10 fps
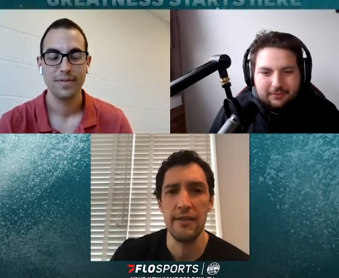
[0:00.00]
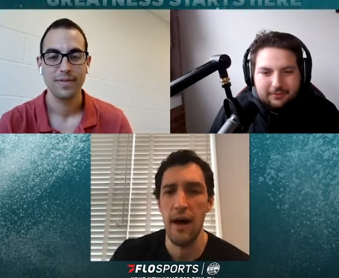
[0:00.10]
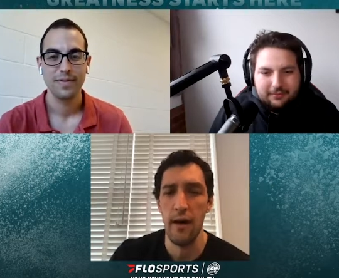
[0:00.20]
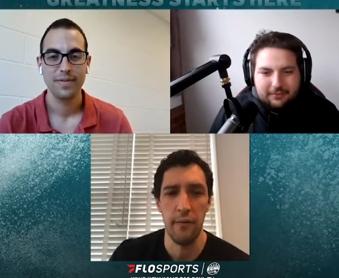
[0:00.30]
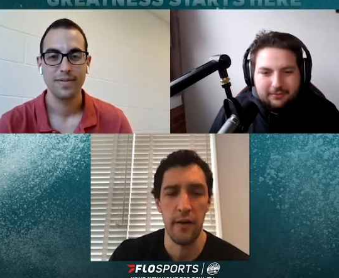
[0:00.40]

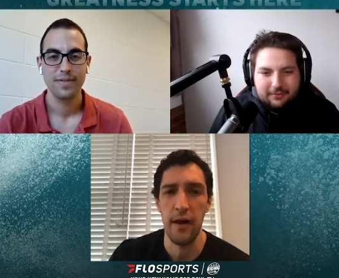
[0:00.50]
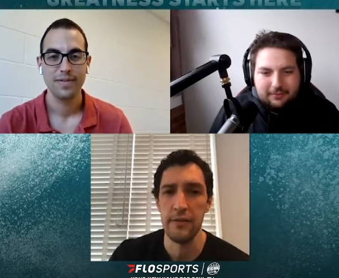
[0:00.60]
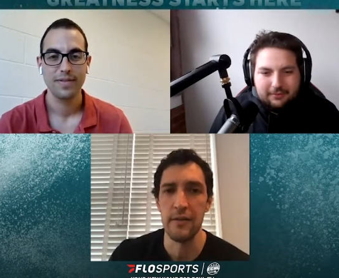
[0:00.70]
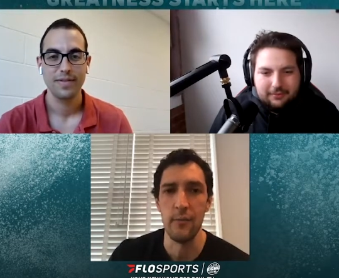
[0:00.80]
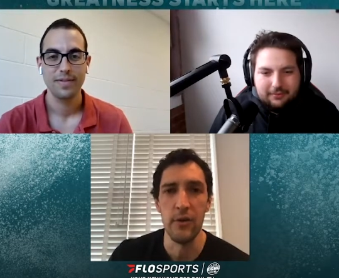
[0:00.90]
Speaker 1: tough
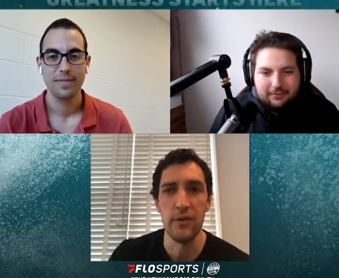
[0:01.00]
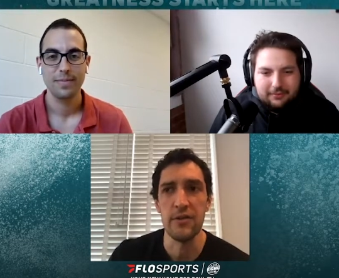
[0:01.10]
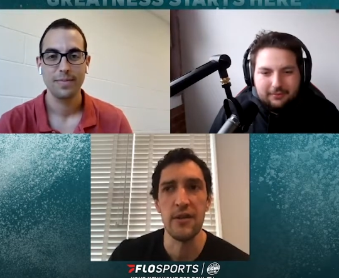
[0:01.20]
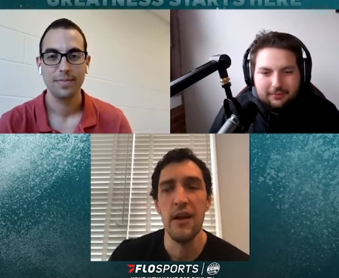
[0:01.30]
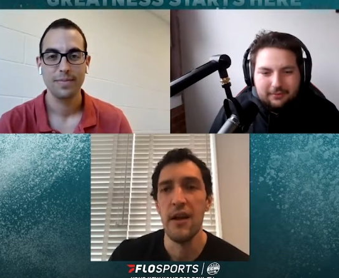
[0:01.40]

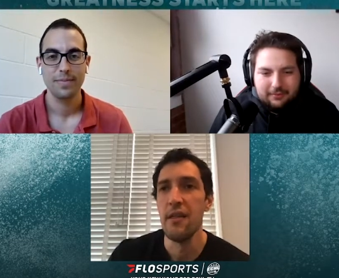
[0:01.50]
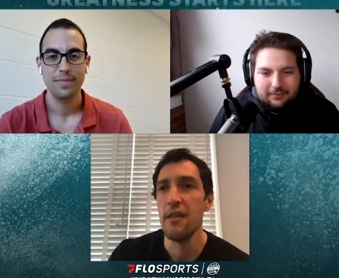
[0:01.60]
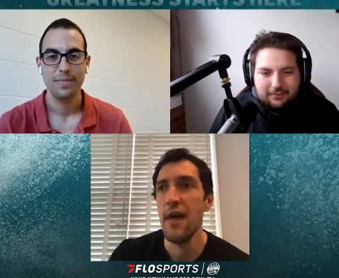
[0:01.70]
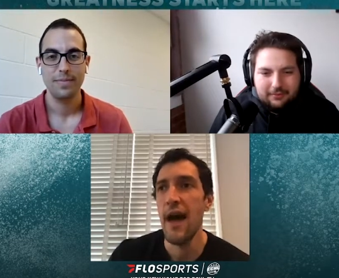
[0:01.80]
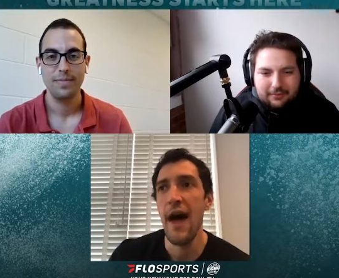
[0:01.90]
customers
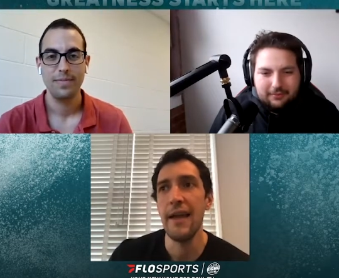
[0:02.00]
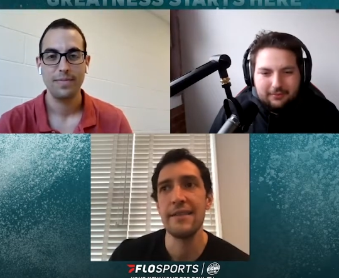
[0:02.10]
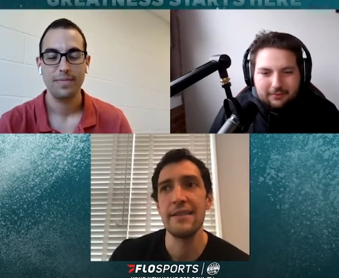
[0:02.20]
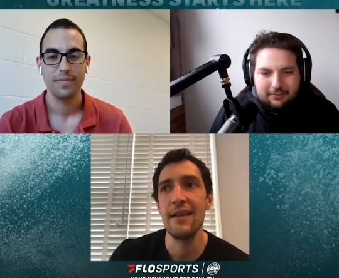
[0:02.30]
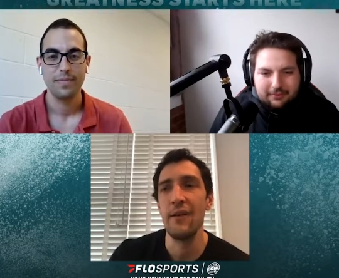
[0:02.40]
that
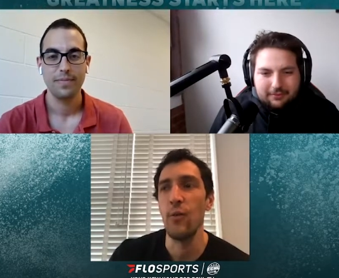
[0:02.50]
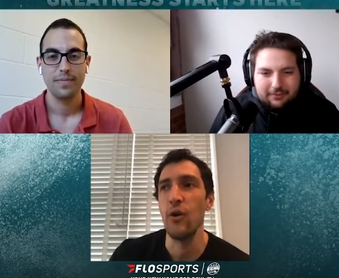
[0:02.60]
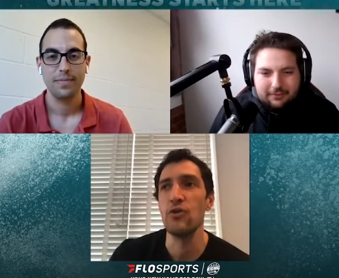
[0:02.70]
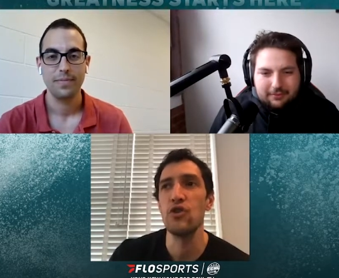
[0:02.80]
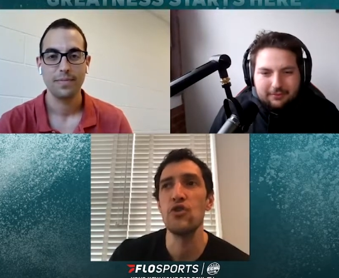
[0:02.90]

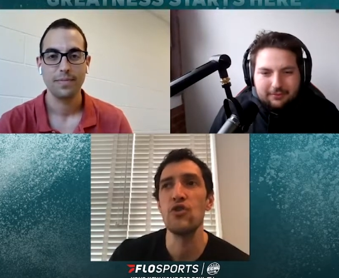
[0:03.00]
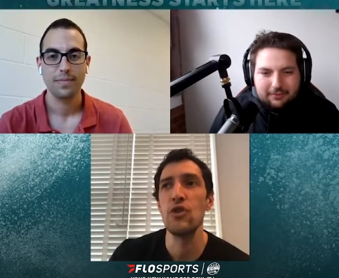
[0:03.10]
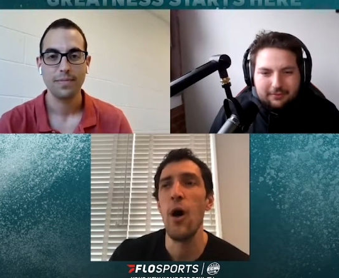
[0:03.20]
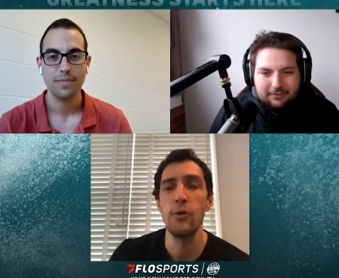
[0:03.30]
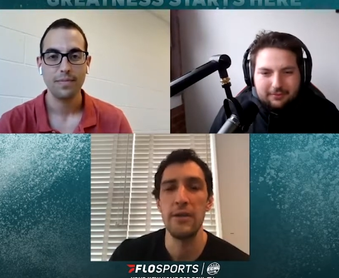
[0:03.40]
were
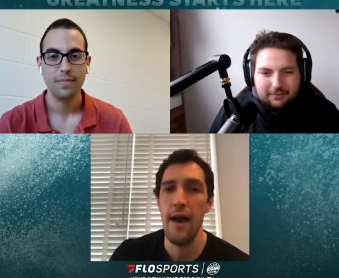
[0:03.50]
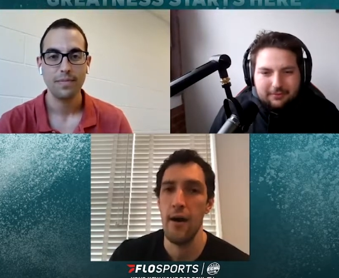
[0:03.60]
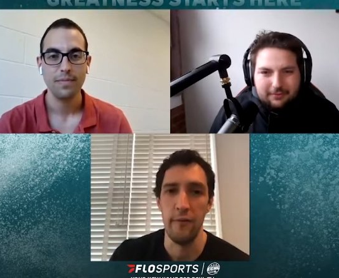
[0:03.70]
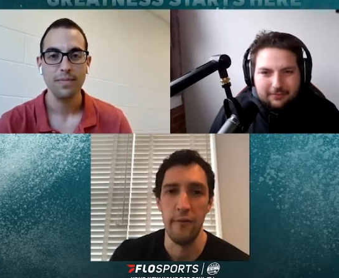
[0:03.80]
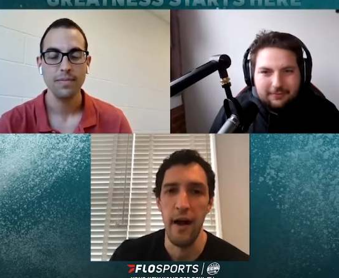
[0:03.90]
so
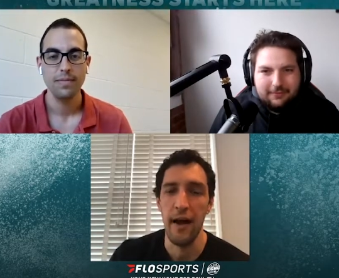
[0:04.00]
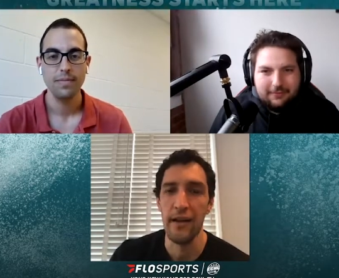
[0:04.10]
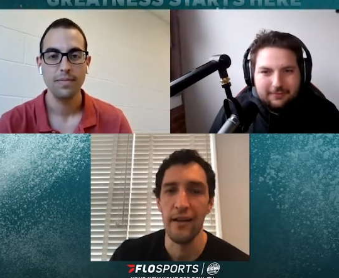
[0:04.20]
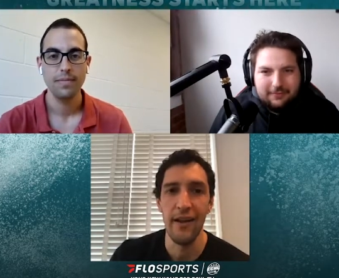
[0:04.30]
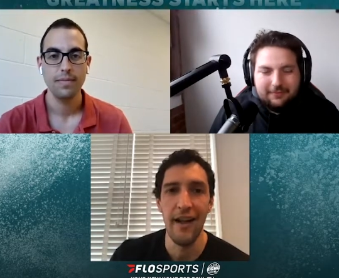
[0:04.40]

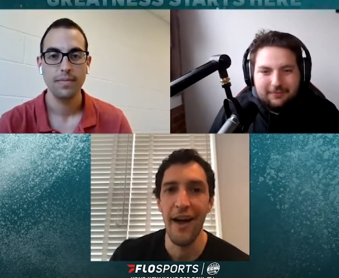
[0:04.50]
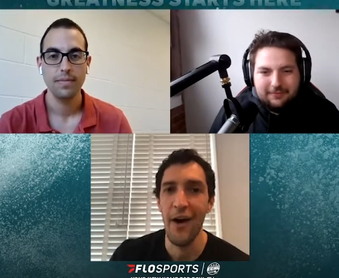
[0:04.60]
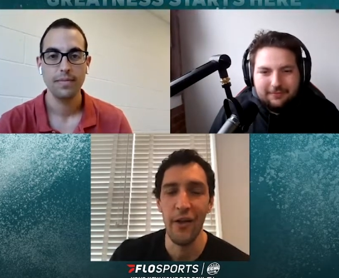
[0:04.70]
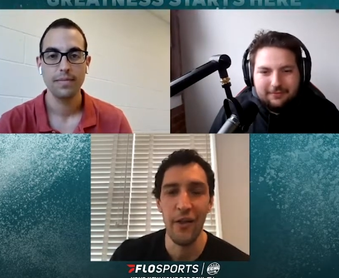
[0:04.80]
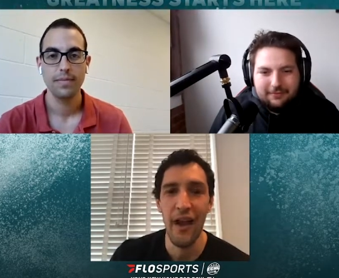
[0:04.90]
terrifying and
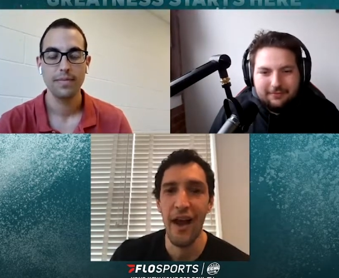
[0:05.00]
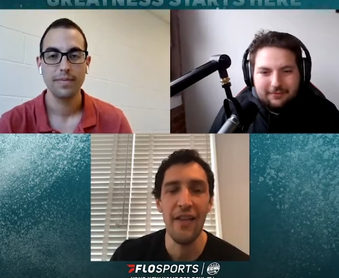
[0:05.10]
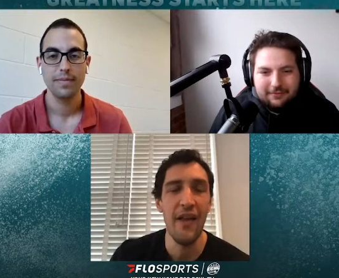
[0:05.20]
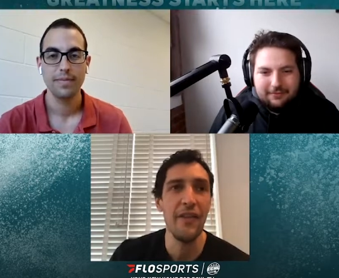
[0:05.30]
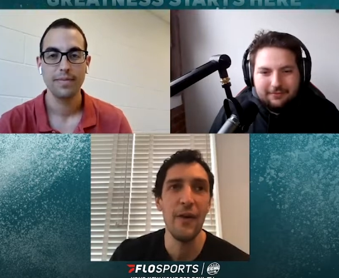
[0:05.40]
out on the ice.
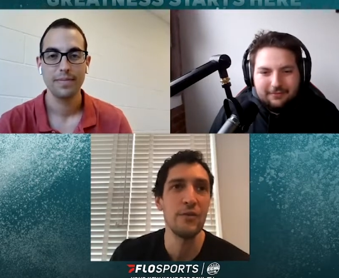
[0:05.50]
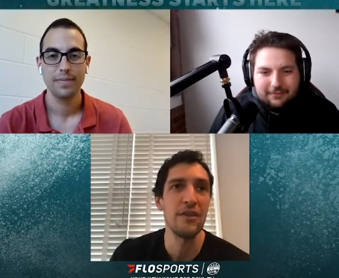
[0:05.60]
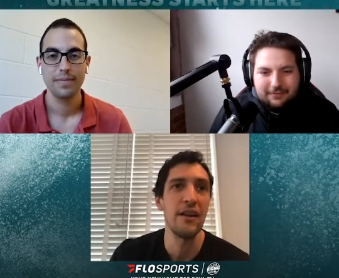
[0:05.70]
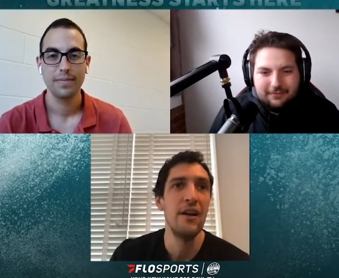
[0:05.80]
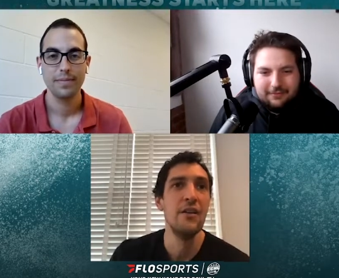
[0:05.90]
And there was
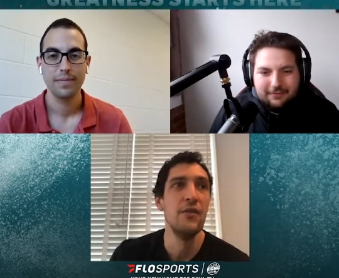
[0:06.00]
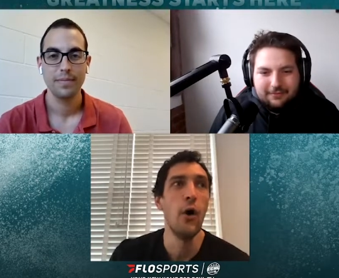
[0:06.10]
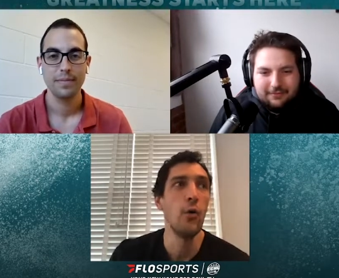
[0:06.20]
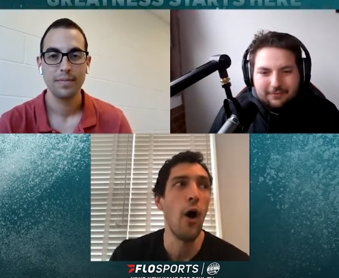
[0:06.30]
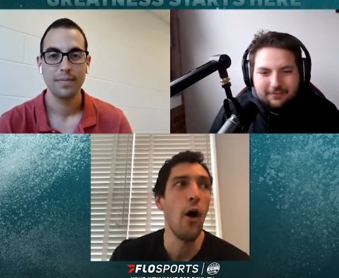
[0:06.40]
like
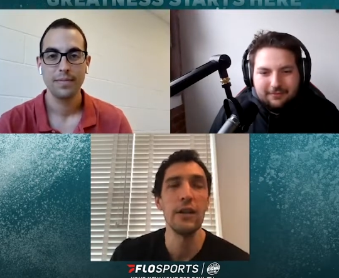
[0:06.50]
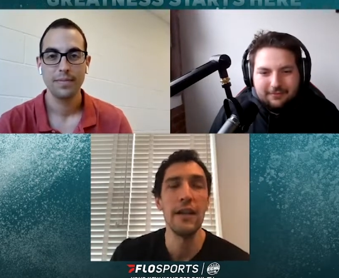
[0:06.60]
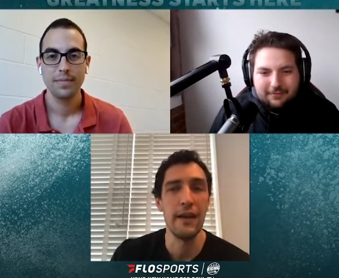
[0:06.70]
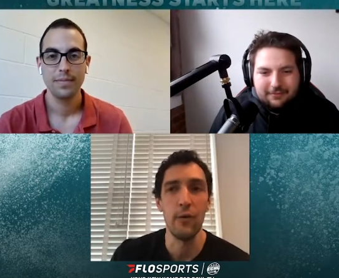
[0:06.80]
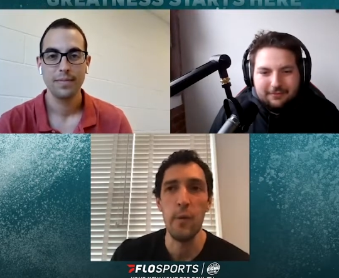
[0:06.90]

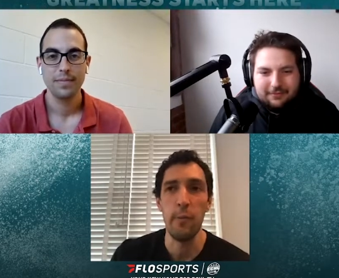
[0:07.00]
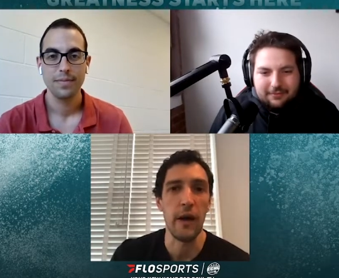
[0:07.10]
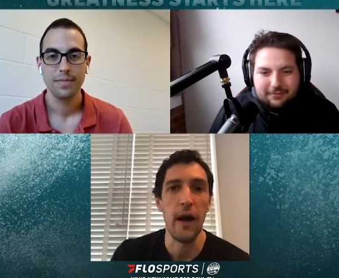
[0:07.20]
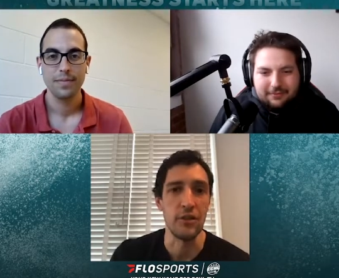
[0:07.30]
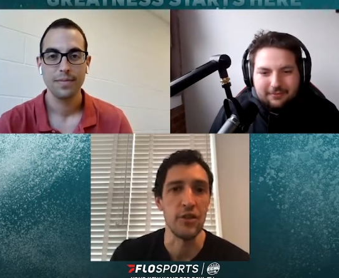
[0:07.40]
hardly any
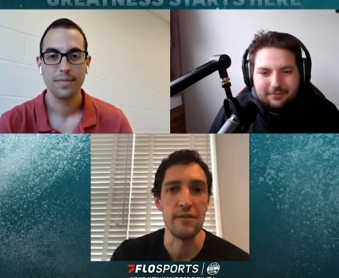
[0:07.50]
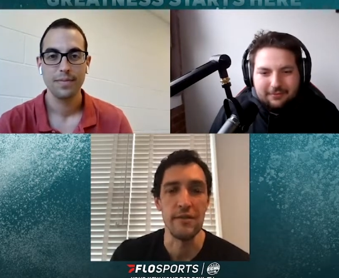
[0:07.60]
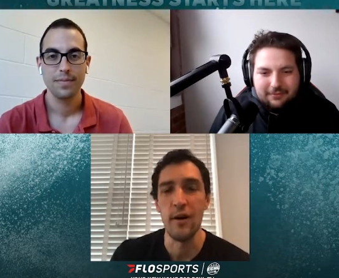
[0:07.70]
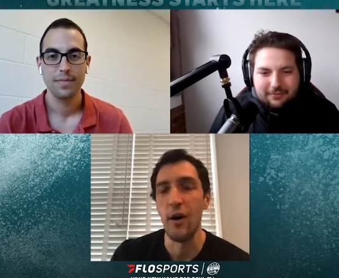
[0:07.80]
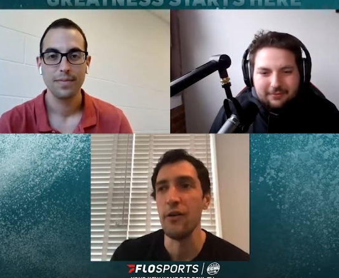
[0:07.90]
repercussions.
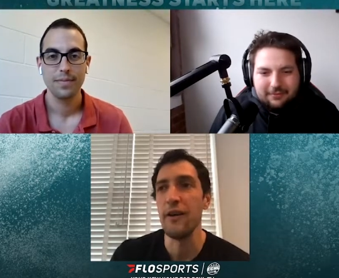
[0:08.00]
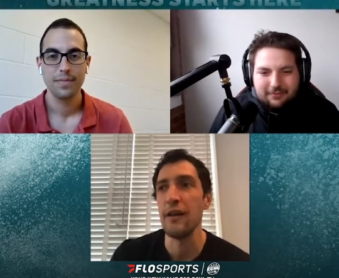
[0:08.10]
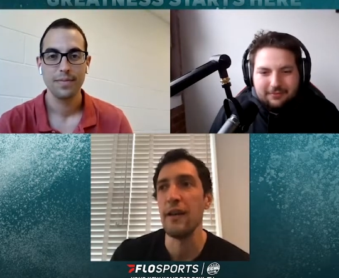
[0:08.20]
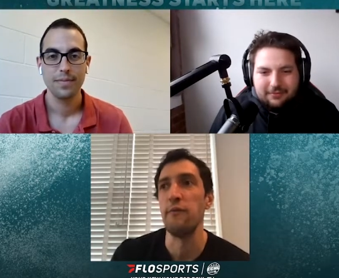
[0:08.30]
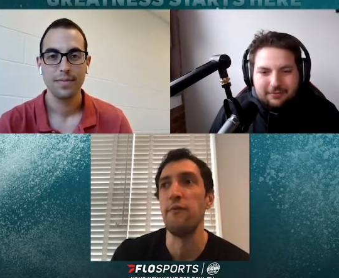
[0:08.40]
So you
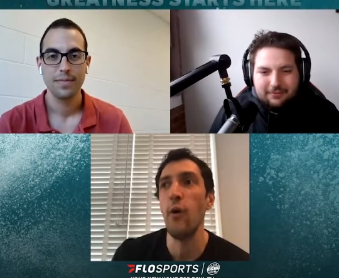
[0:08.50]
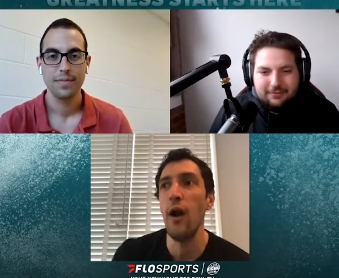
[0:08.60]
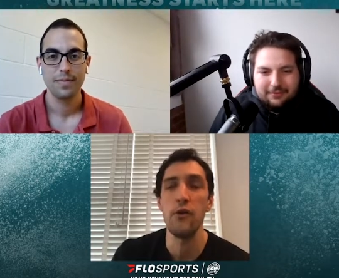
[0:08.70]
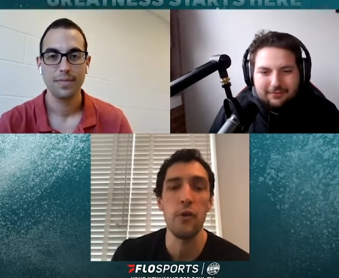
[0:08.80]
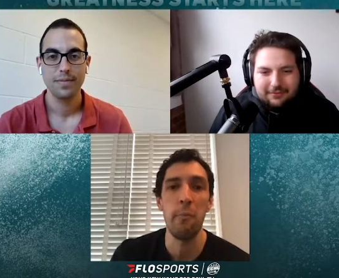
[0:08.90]
got like a 400